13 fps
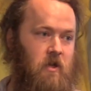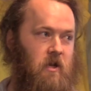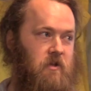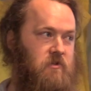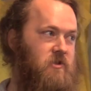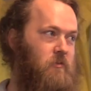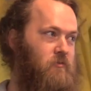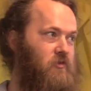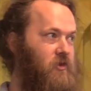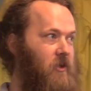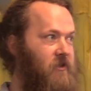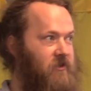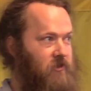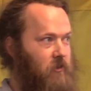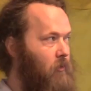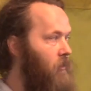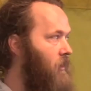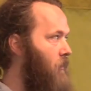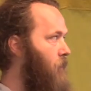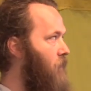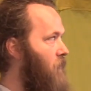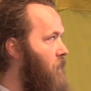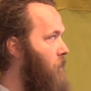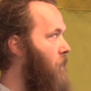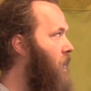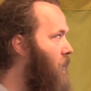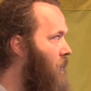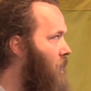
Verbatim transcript: And so just starting from,